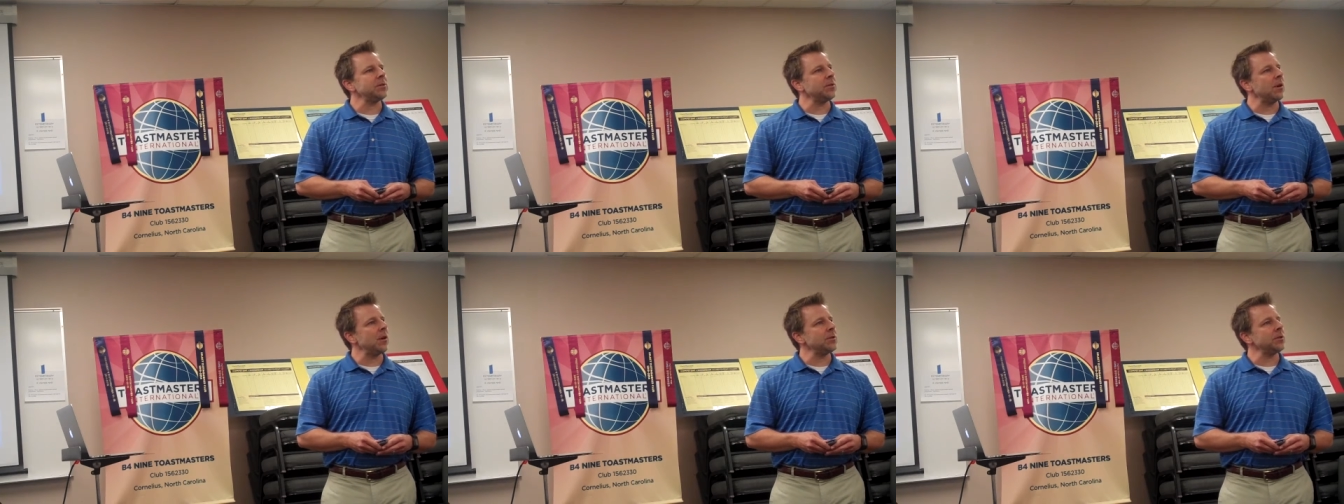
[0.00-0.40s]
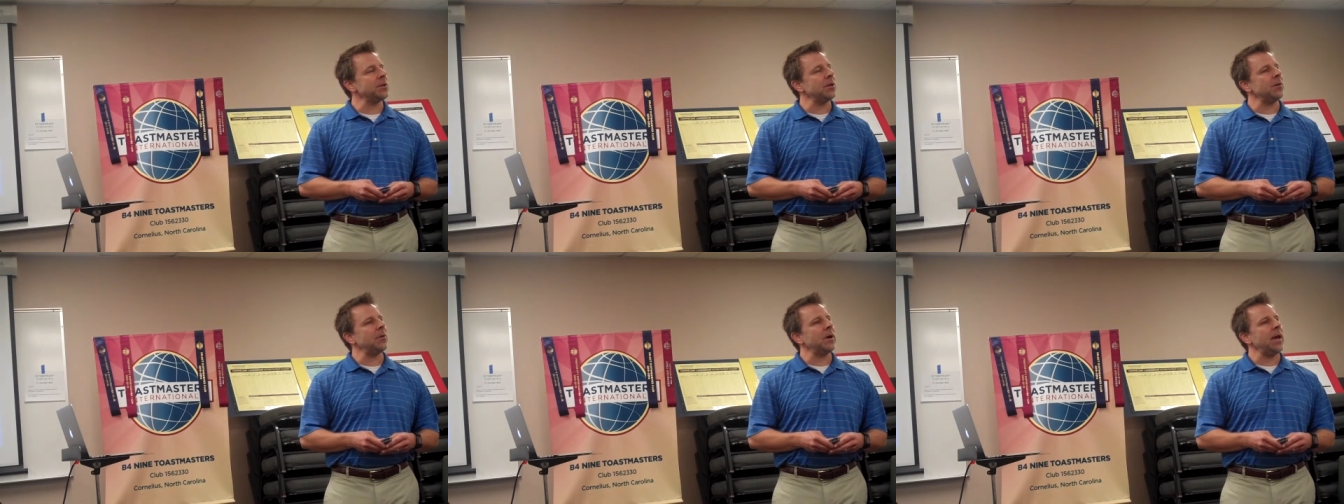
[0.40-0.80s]
They're
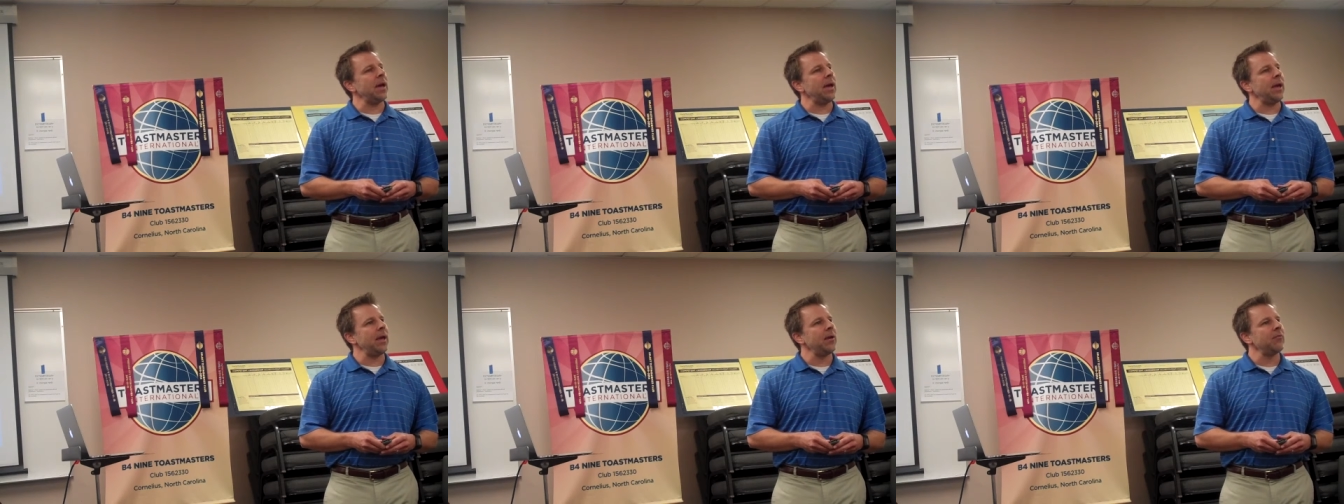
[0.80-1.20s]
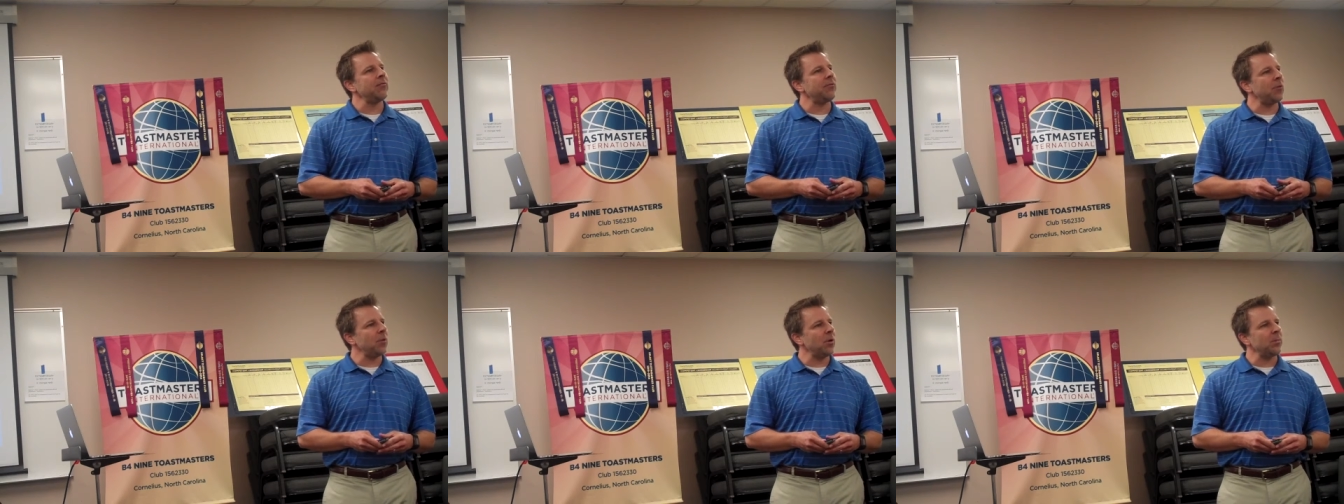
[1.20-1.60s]
also a
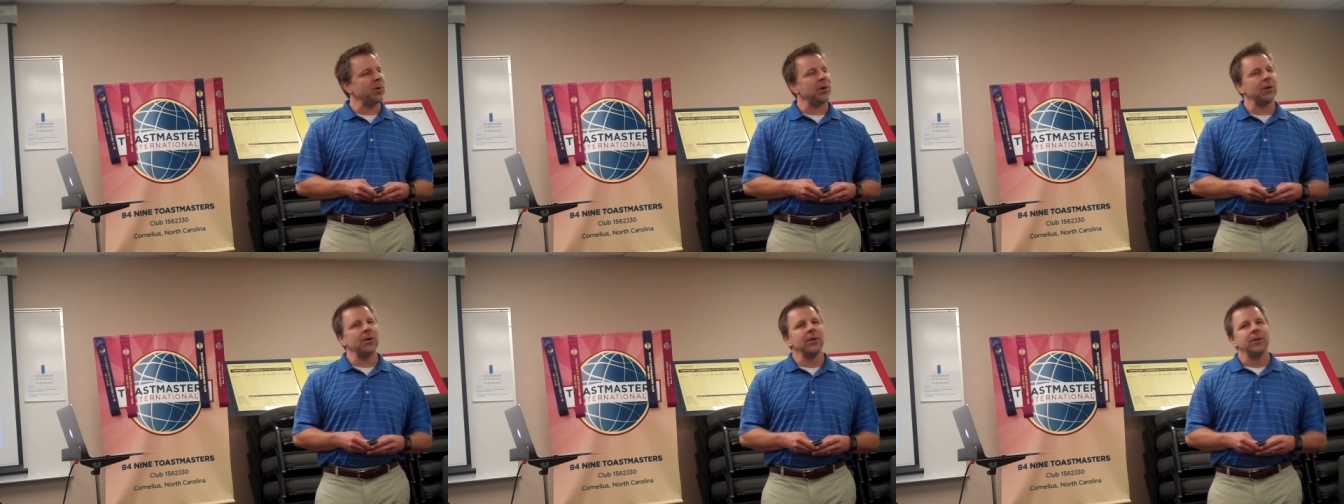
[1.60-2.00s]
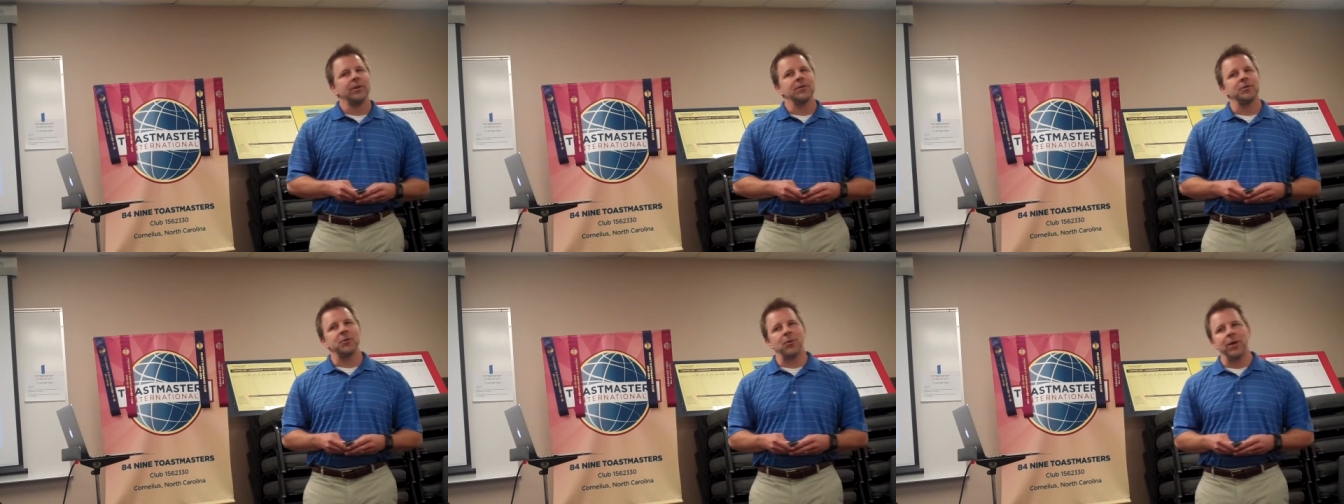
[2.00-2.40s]
former
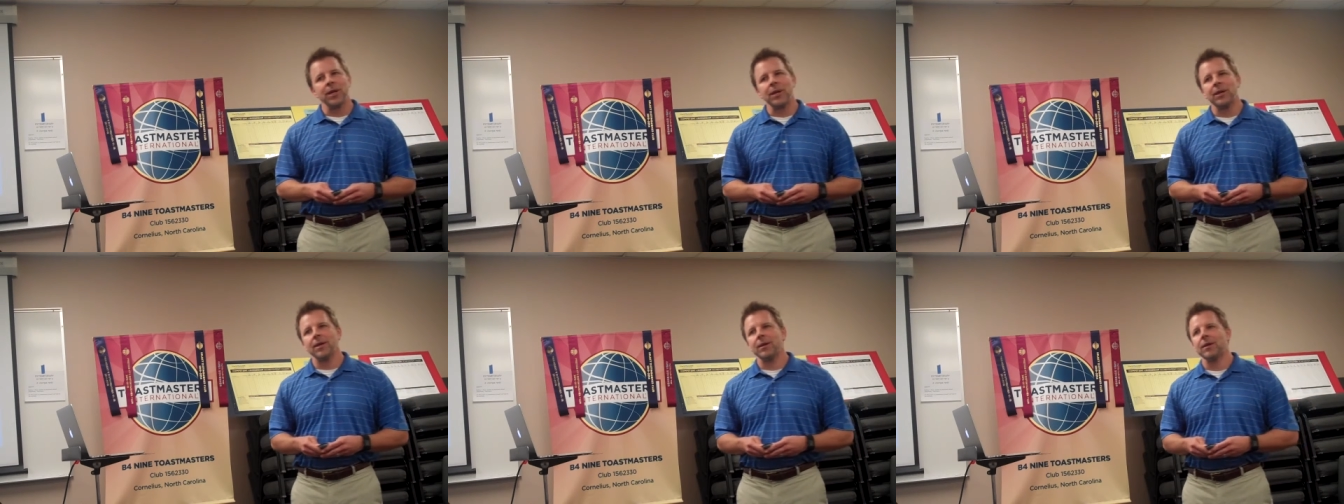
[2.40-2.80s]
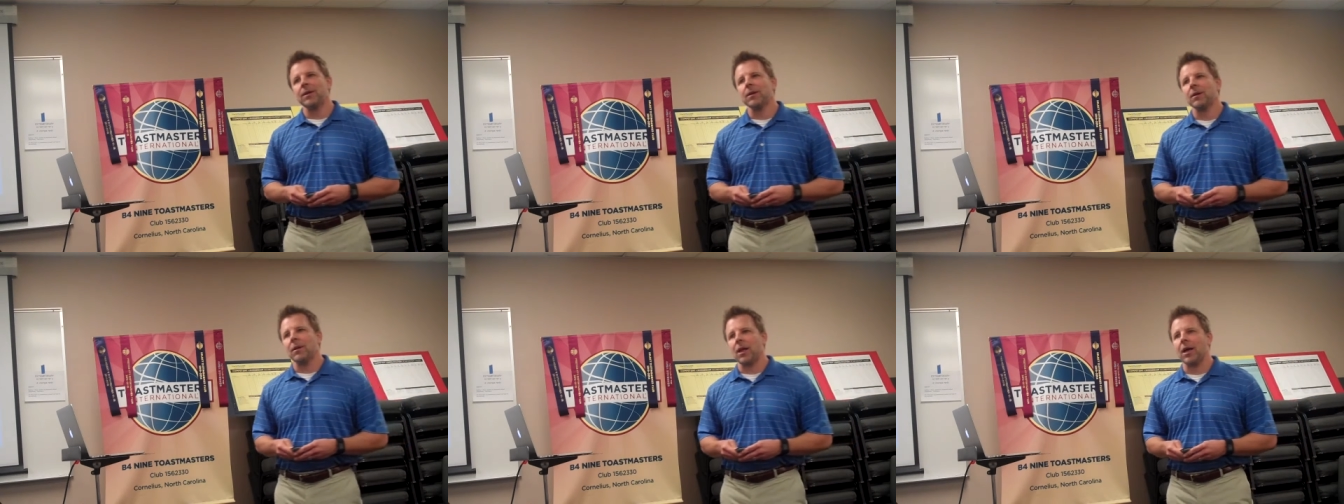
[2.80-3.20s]
Ceridian
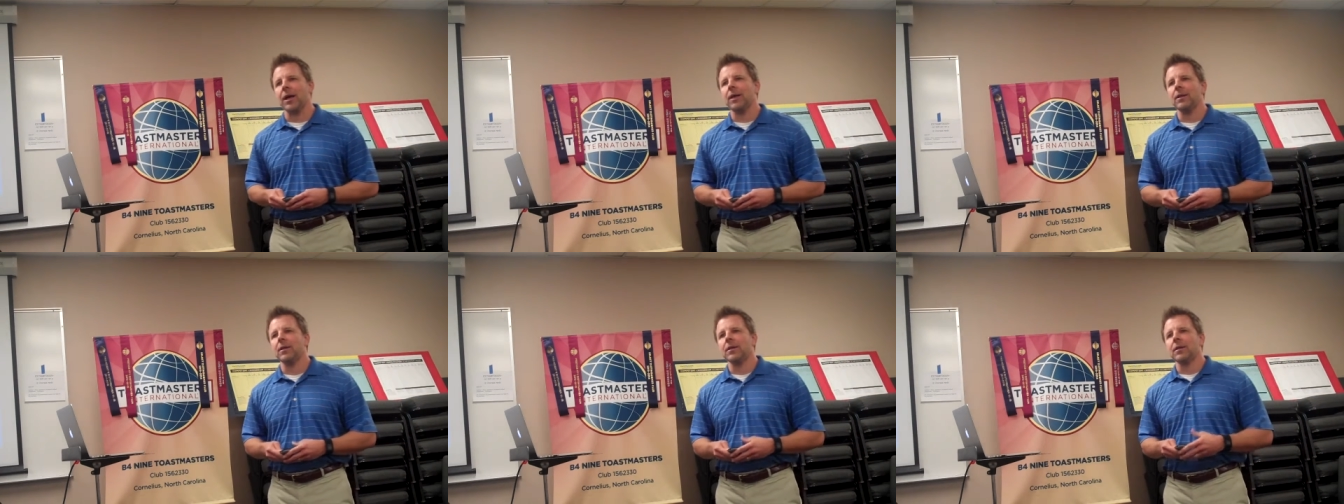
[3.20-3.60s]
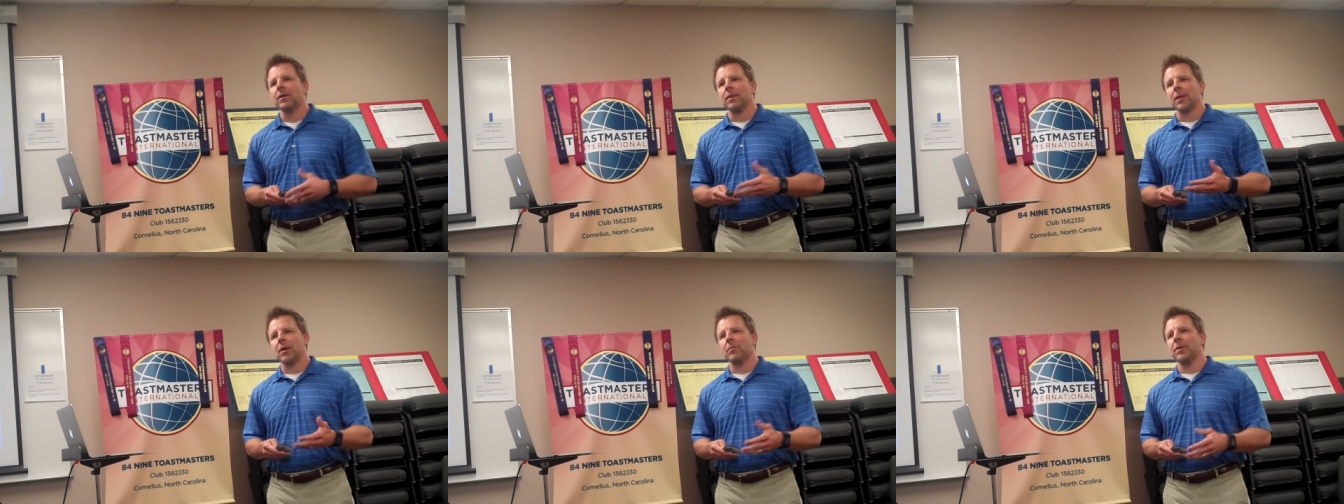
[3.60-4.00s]
client,
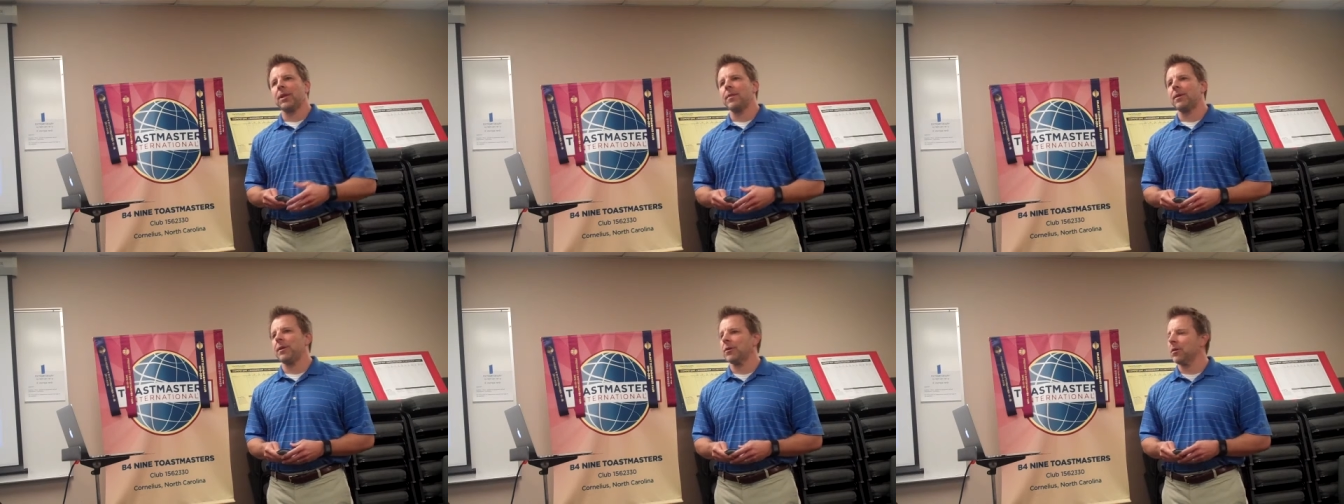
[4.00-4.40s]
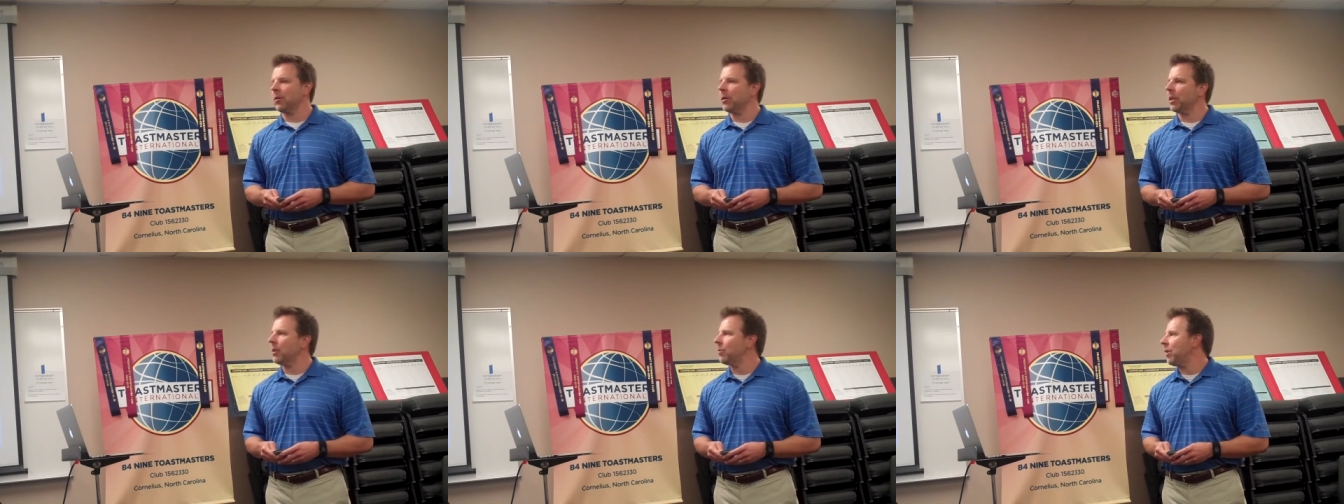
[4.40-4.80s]
the company that you're
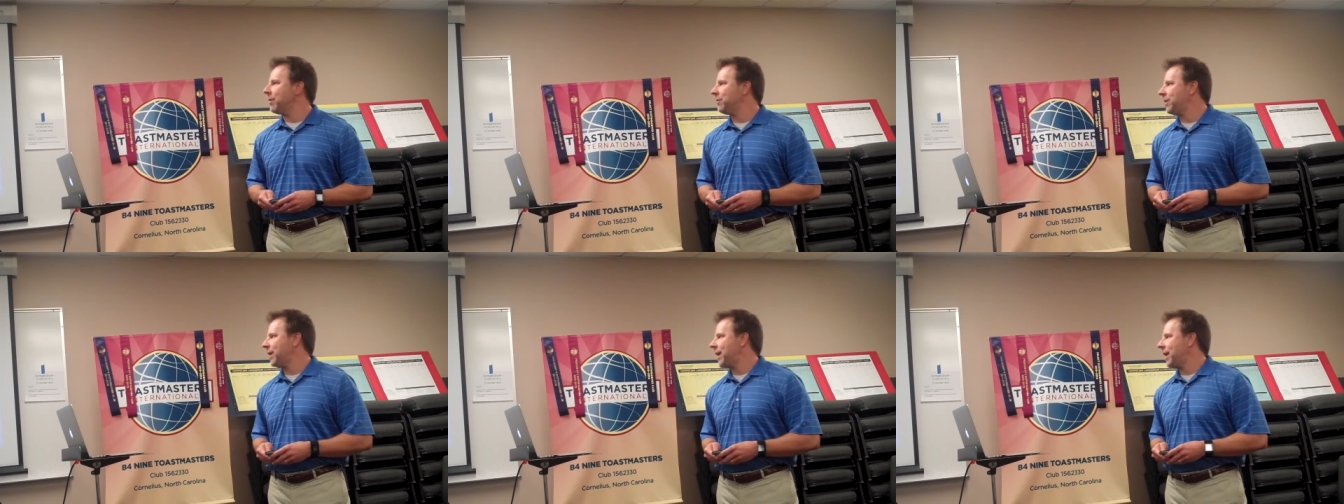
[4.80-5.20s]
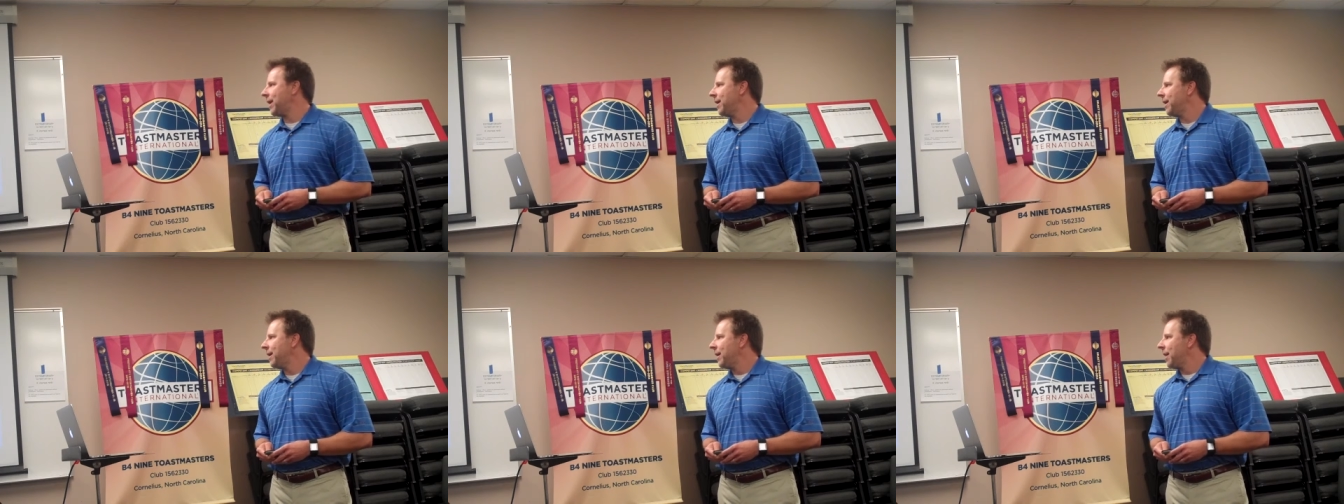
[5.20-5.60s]
currently with today.